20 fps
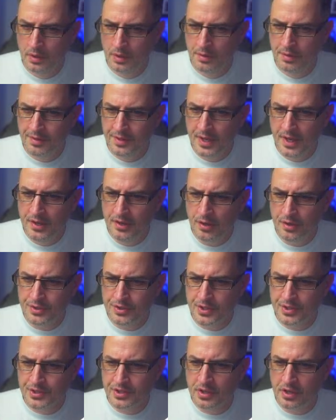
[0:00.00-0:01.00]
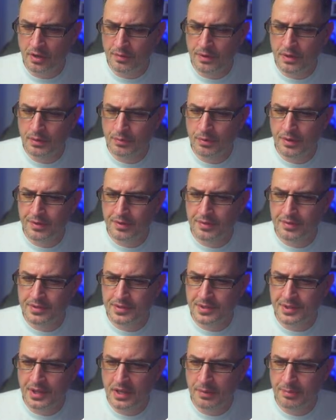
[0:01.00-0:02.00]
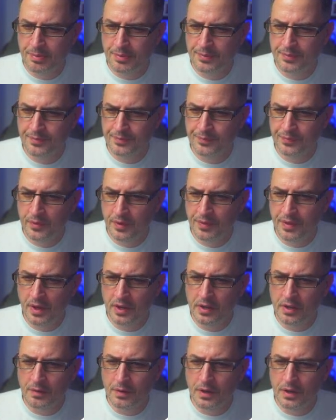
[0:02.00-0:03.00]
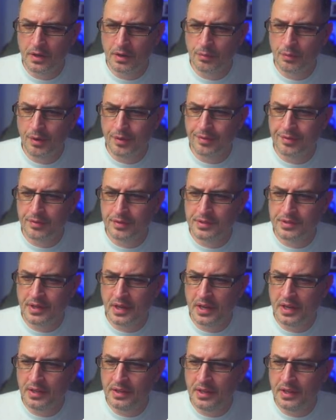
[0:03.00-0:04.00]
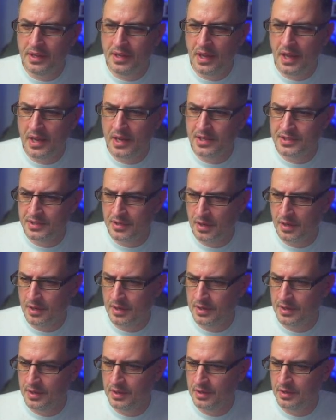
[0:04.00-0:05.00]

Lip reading: They're not just going with sleep, they're going with daily anxiety.